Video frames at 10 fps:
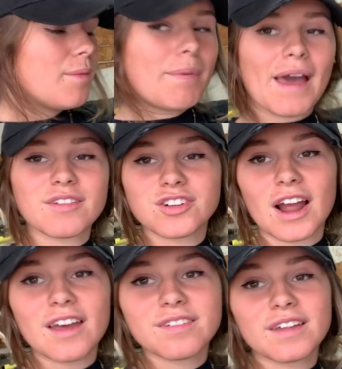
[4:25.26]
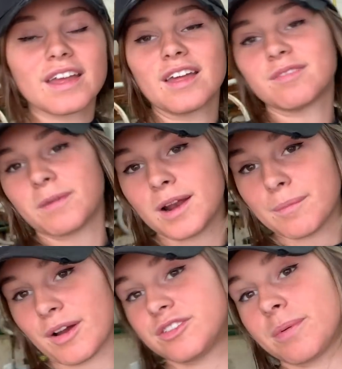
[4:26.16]
Pasteurizing is pretty
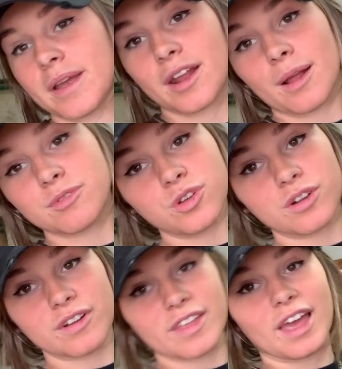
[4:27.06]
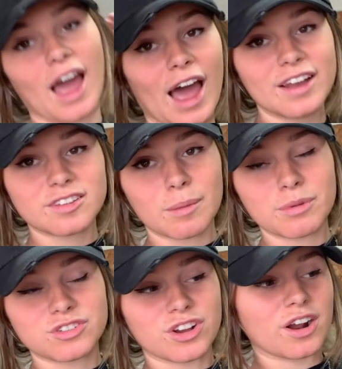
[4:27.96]
much bringing it up to a really hot
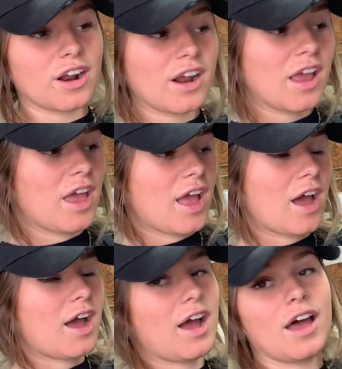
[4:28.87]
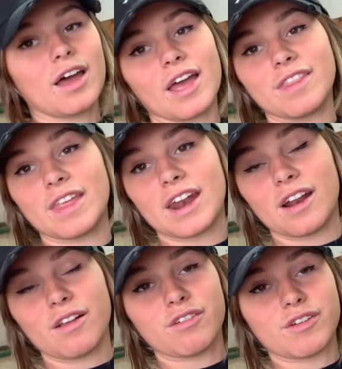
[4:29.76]
temperature, and then
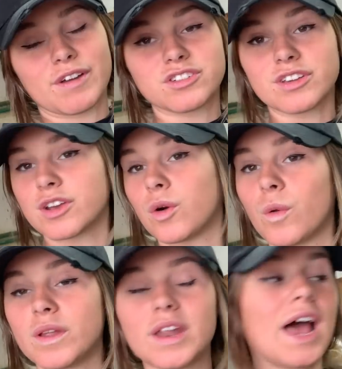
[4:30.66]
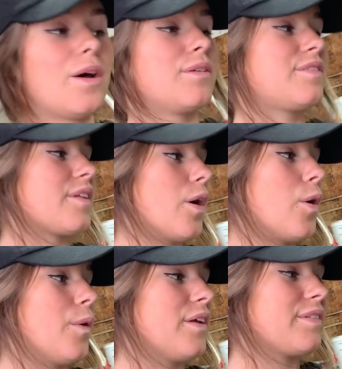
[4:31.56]
it'll eventually cool it down.
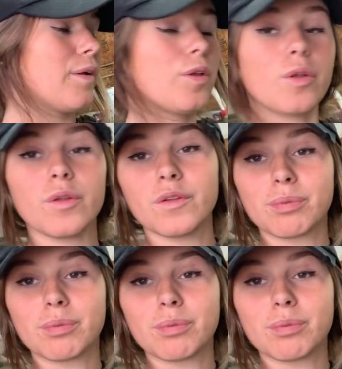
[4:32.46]
So it's a whole